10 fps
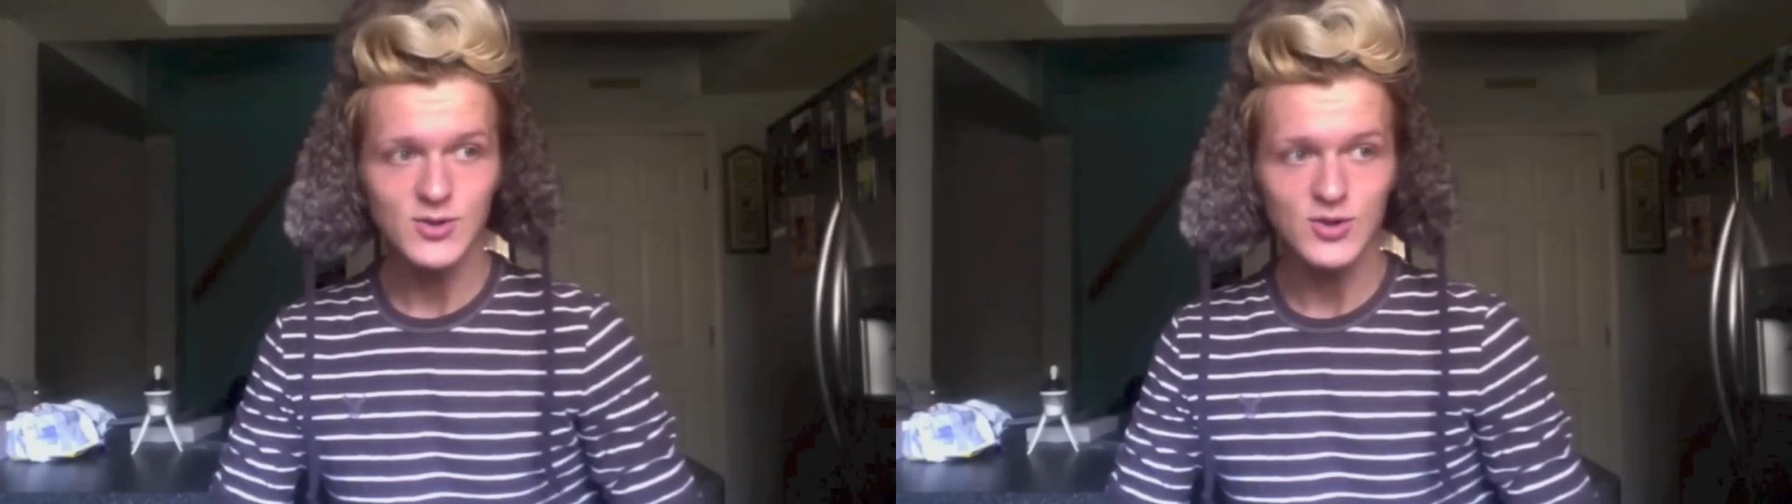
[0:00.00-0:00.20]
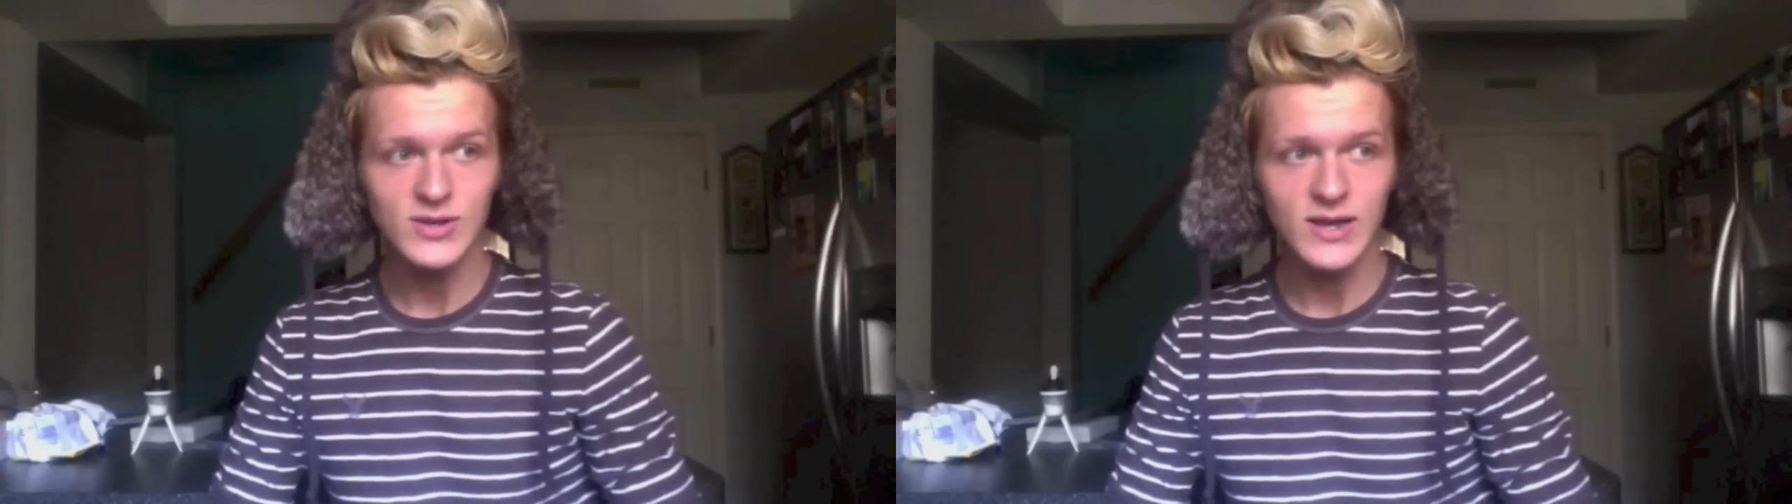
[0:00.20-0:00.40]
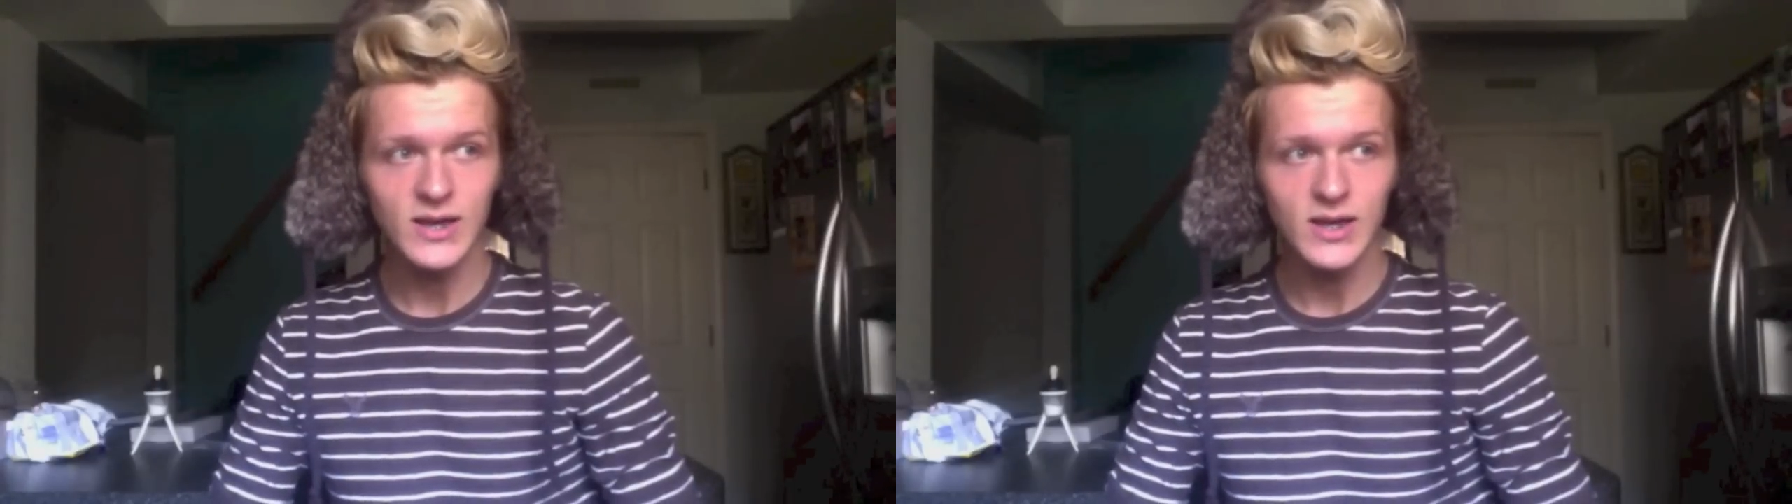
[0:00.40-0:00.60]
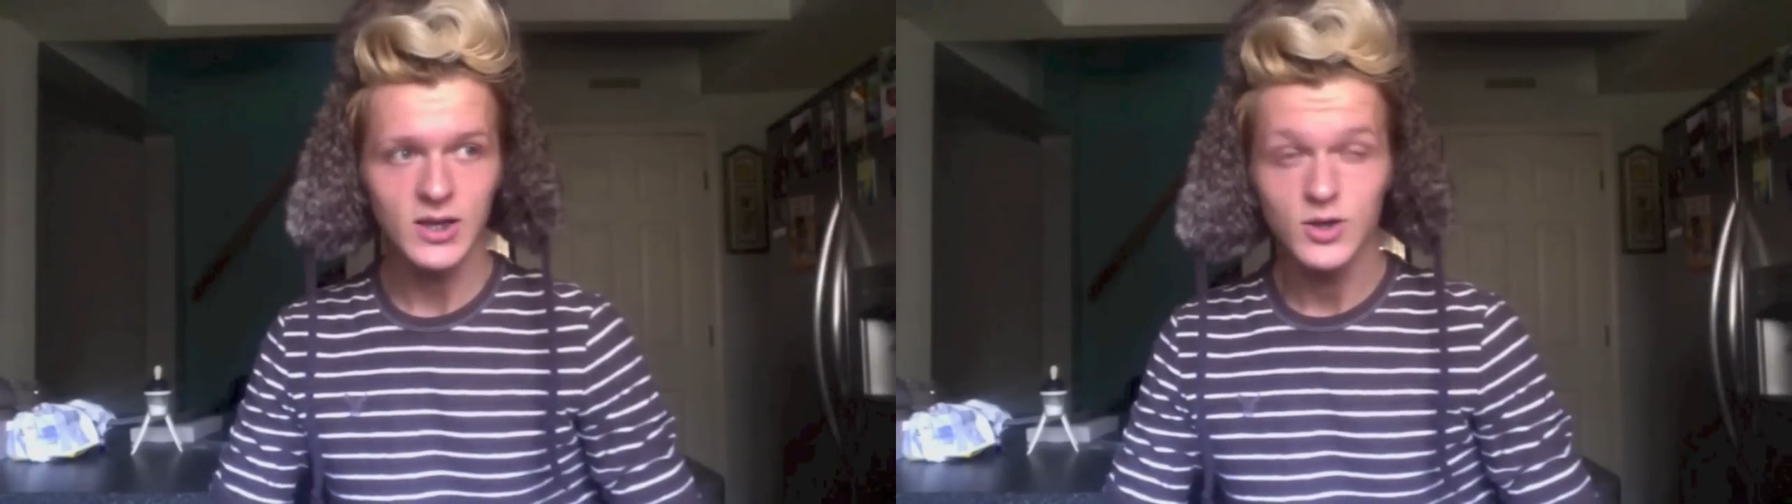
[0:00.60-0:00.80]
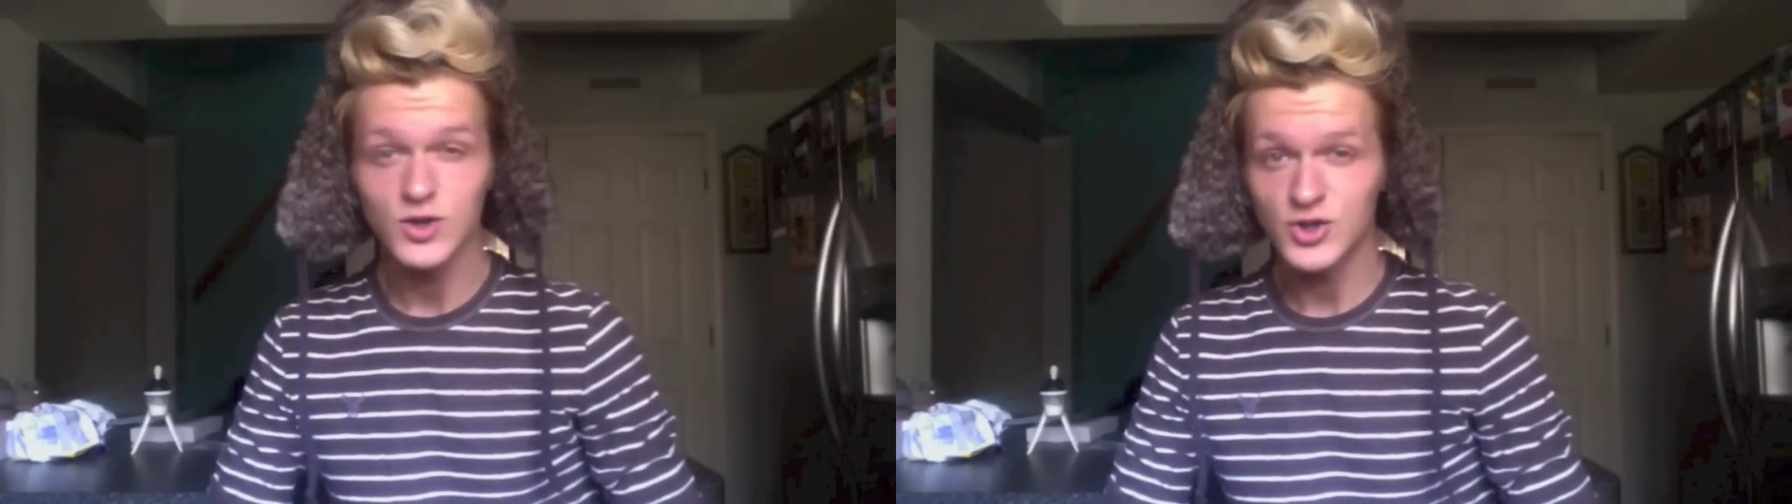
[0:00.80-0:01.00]
And she was like,
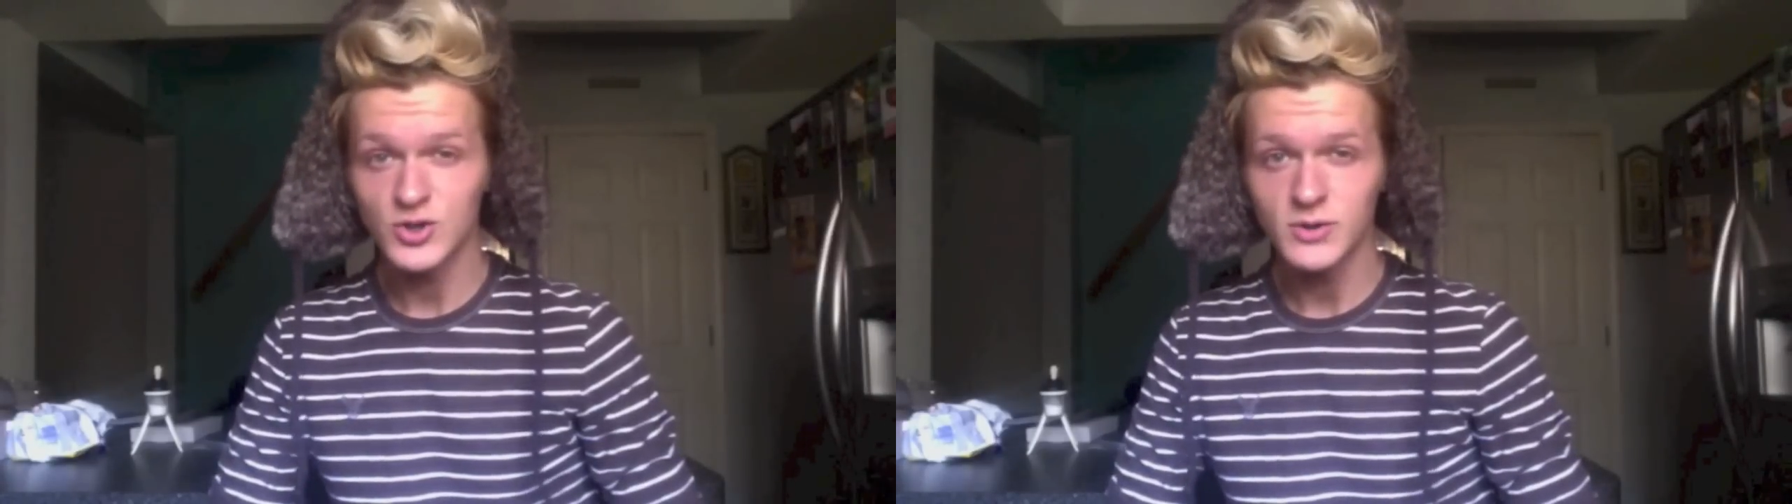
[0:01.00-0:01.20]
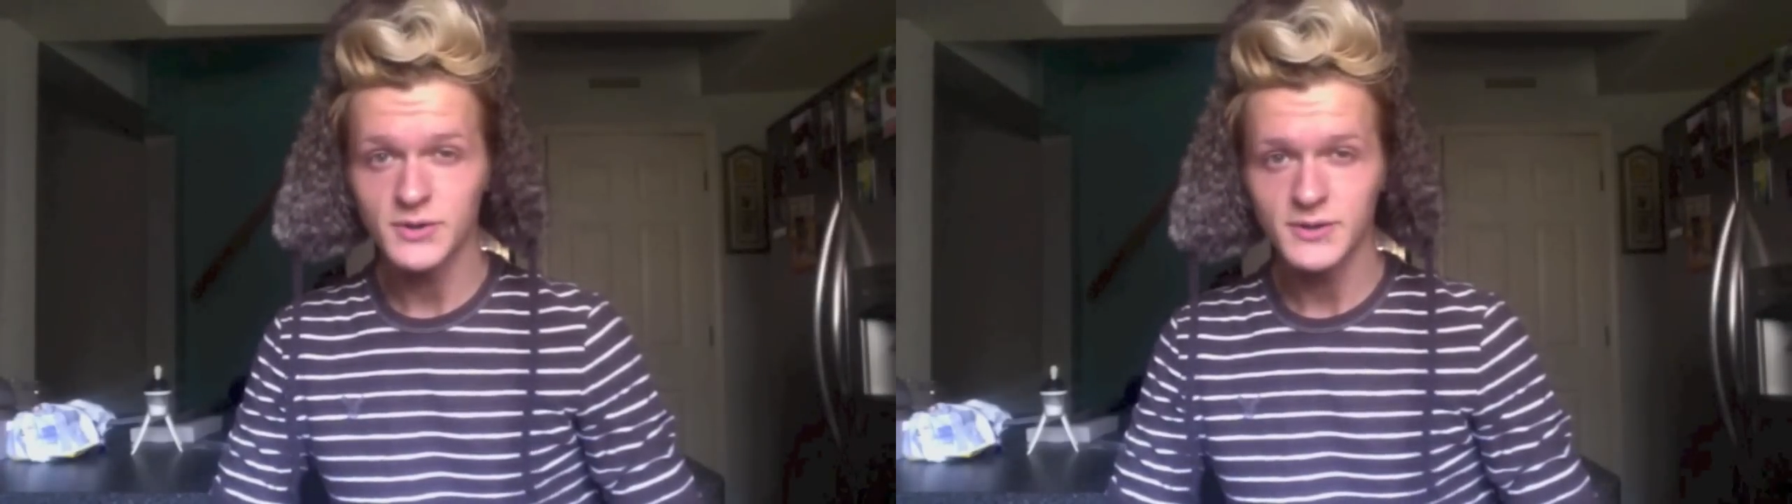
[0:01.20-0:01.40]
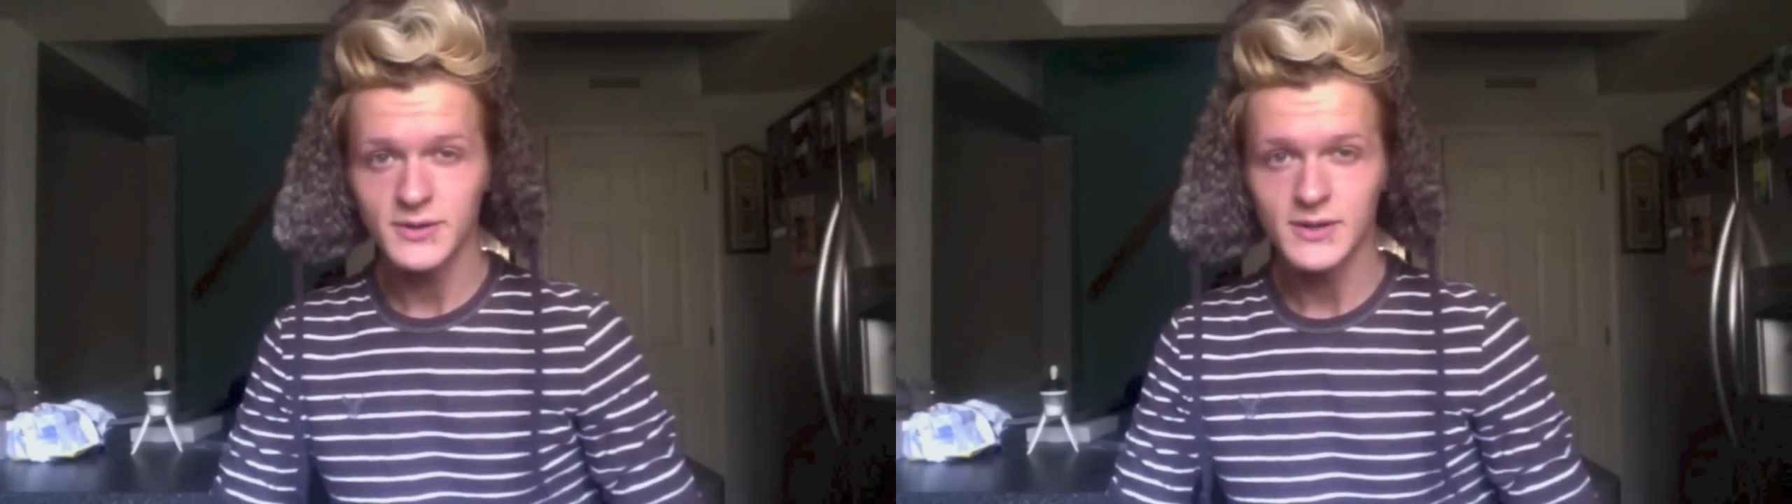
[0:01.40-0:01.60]
are you sure?